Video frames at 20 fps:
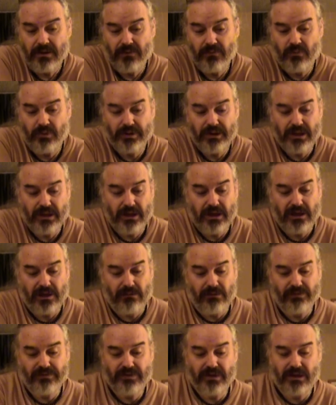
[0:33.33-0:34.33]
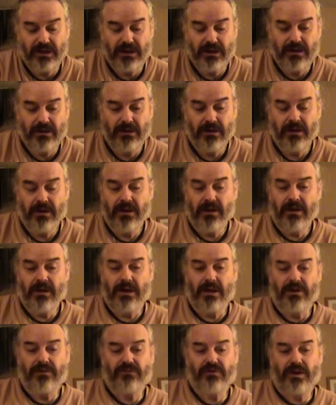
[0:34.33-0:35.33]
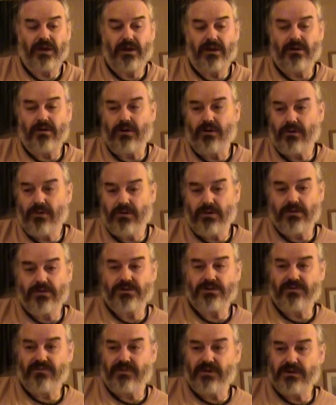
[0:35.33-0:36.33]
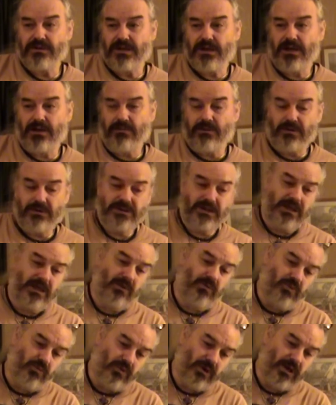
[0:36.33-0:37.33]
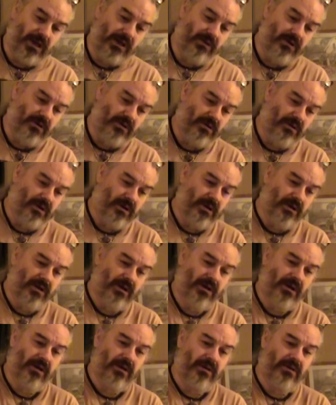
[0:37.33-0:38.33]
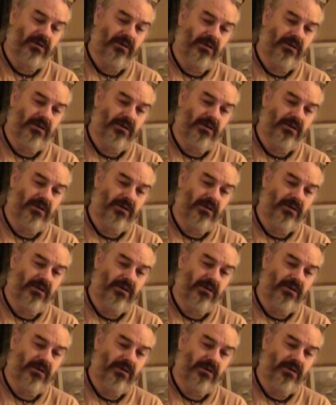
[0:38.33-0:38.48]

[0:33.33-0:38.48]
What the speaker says: what kind of animals they had. And so they had herds of these animals, and they would ride the herd at night,